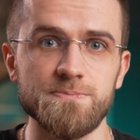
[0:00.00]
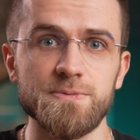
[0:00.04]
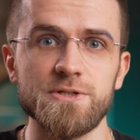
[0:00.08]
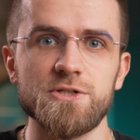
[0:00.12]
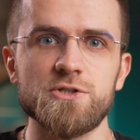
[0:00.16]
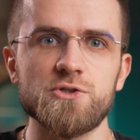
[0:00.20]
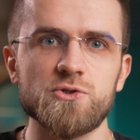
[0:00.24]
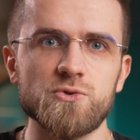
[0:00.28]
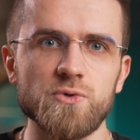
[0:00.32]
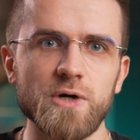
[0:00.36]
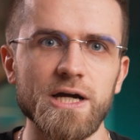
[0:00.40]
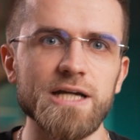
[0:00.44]
but
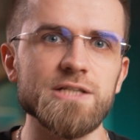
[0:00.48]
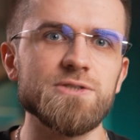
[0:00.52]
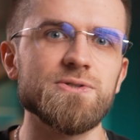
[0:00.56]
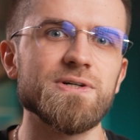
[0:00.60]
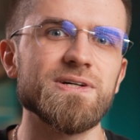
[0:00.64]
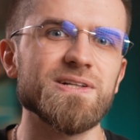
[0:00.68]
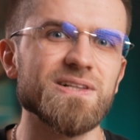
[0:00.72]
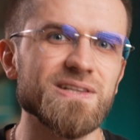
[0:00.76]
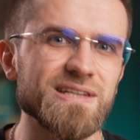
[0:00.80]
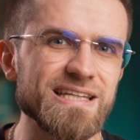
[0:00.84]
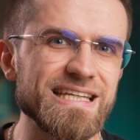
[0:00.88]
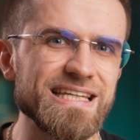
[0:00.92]
try to
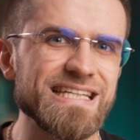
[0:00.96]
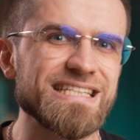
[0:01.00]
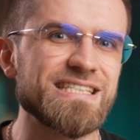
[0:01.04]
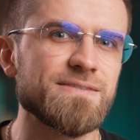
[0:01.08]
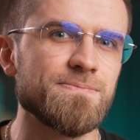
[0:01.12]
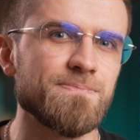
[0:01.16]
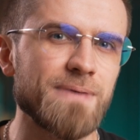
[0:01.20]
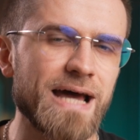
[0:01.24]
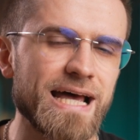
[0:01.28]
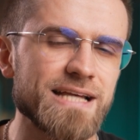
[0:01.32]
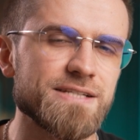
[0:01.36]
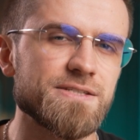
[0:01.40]
at least
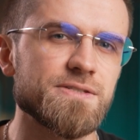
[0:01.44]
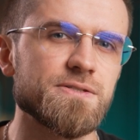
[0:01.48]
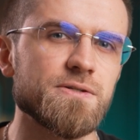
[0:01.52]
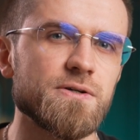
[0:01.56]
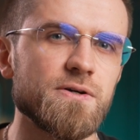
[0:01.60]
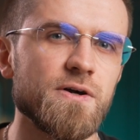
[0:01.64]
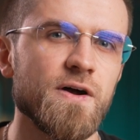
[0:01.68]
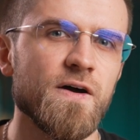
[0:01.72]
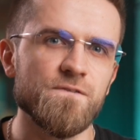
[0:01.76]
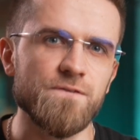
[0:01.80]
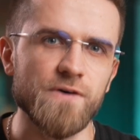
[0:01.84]
master